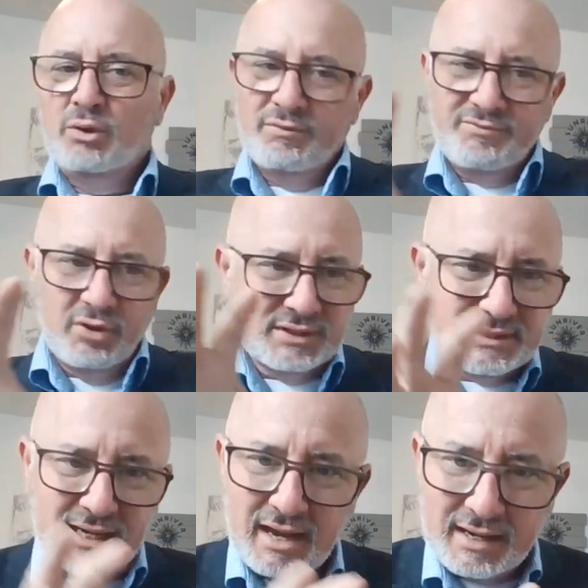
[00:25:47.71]
You know, we're
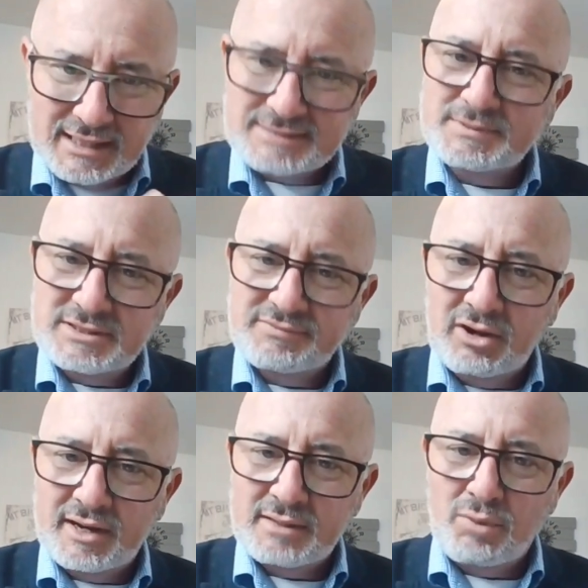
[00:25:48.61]
focusing on a
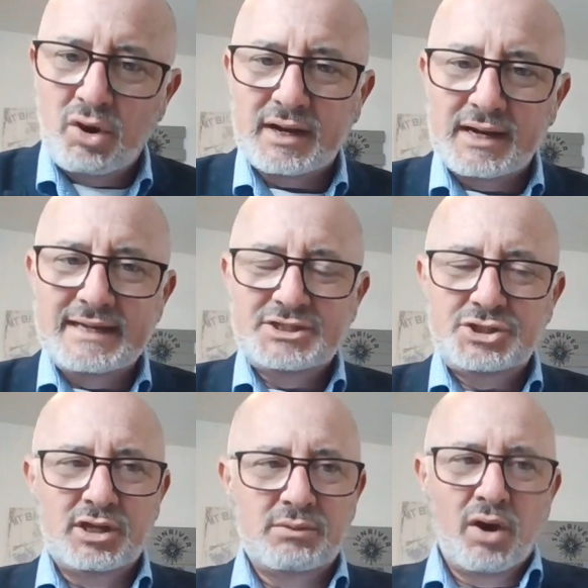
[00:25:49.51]
specific area of the market, a
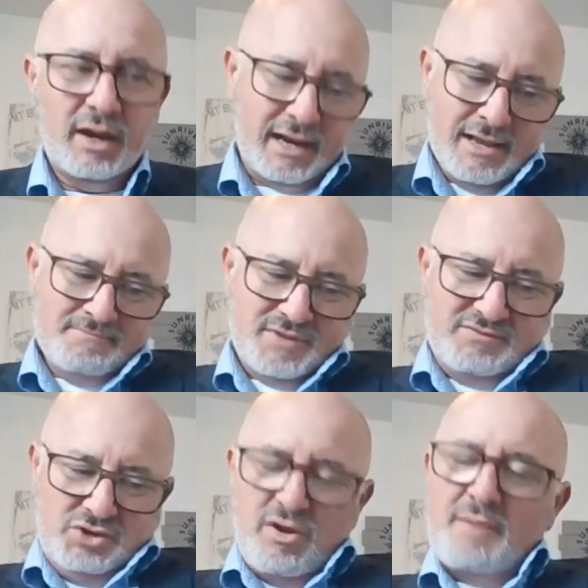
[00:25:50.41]
niche area of the market.
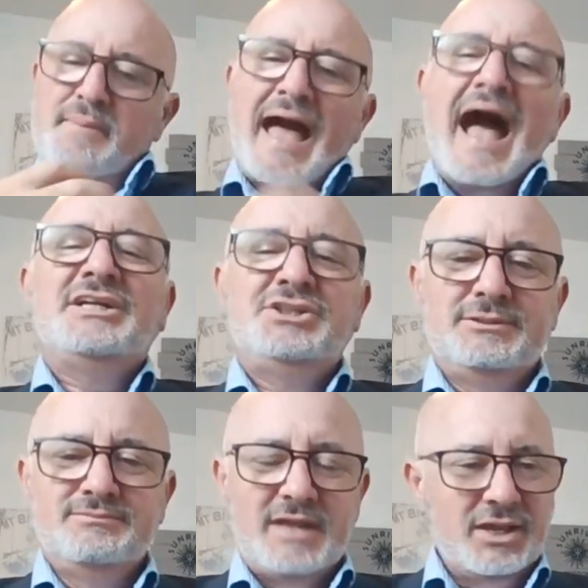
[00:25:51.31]
If you have
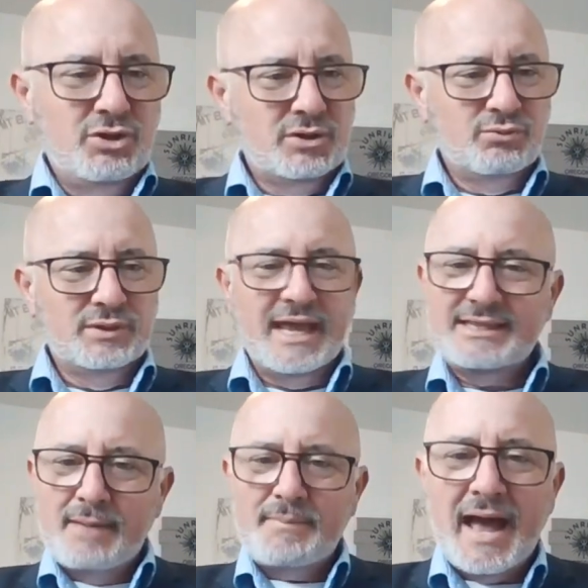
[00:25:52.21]
passion and you can
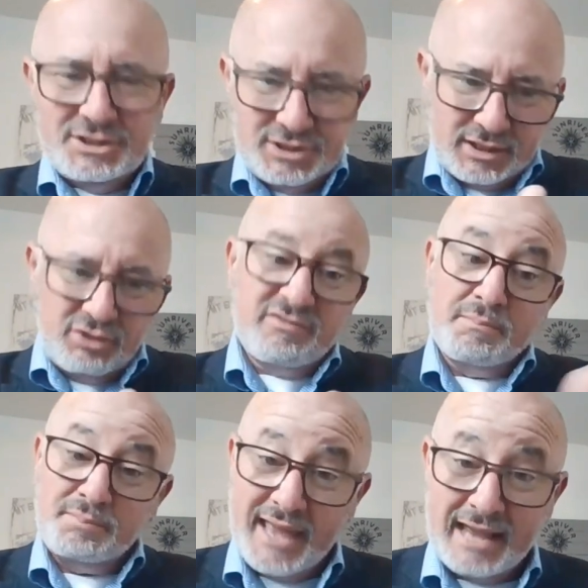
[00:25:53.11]
relate that passion and
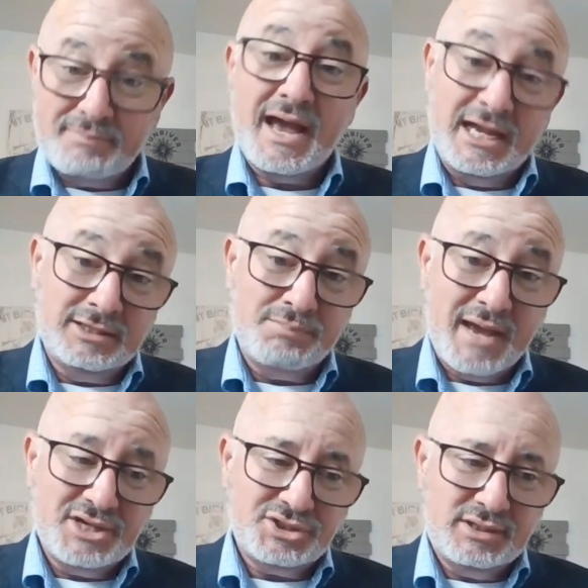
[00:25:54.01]
you have a plan behind
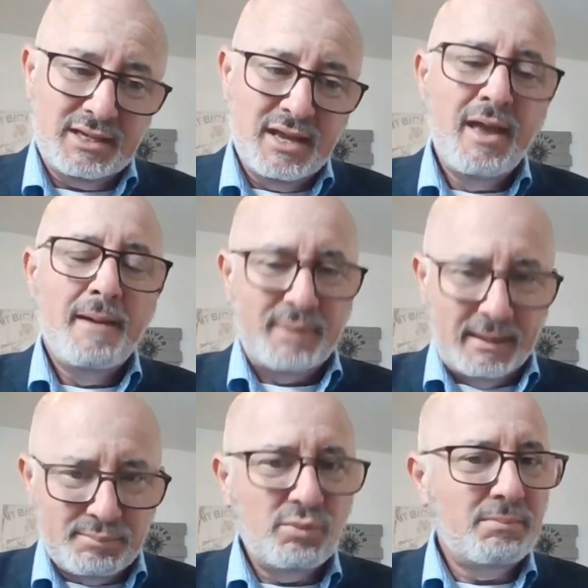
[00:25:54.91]
your passion,
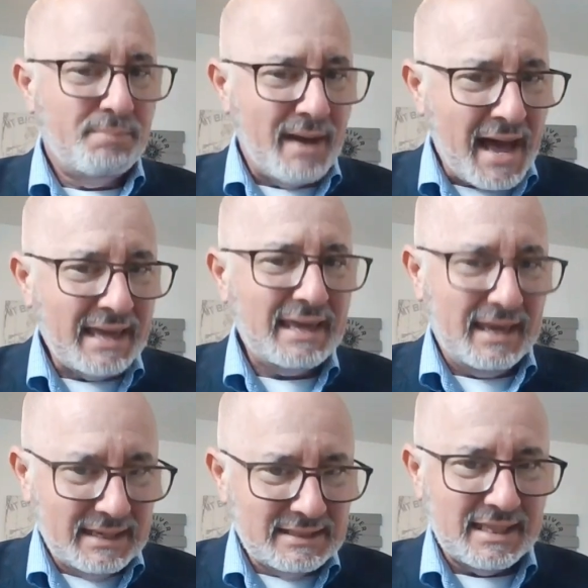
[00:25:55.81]
people will
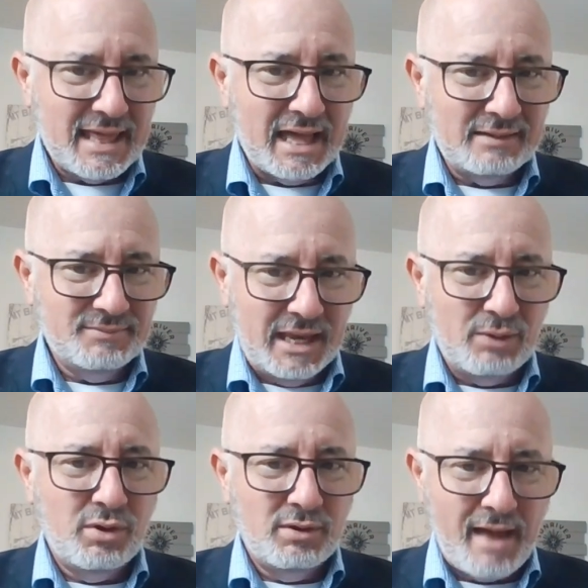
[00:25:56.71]
buy into that.
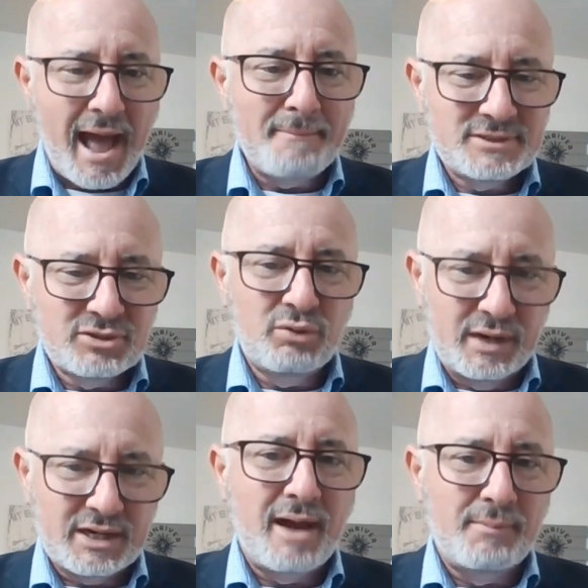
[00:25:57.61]
They will
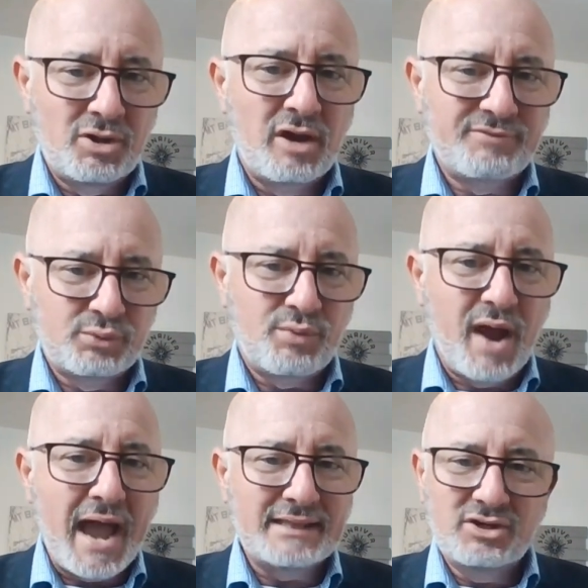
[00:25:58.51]
absolutely want to come along for
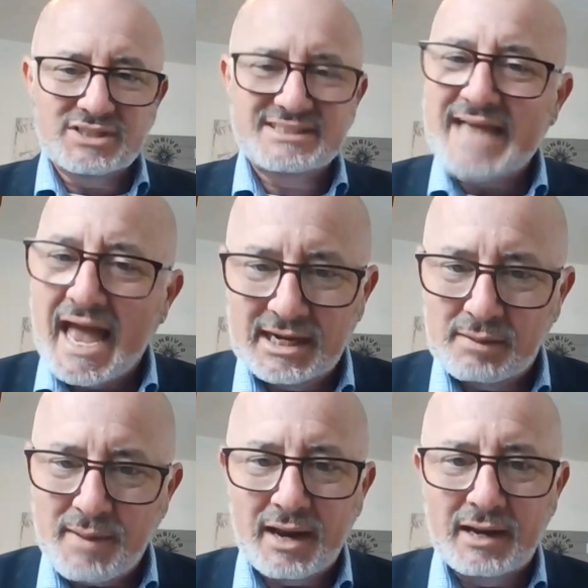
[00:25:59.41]
the ride. They're
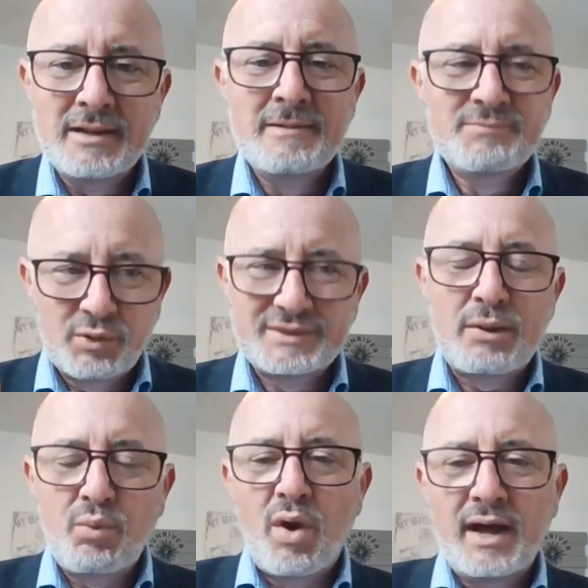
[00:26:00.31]
excited about it.
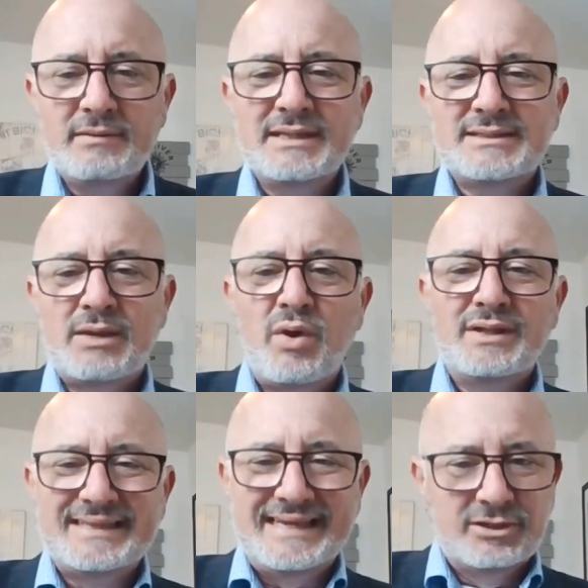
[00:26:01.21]
What they want is they
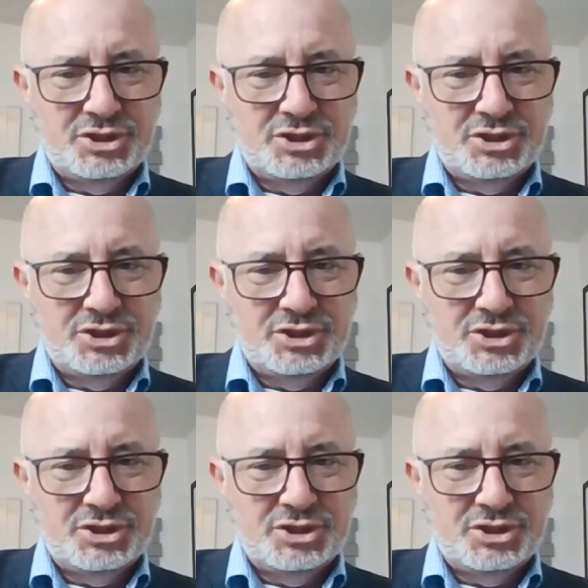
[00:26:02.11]
want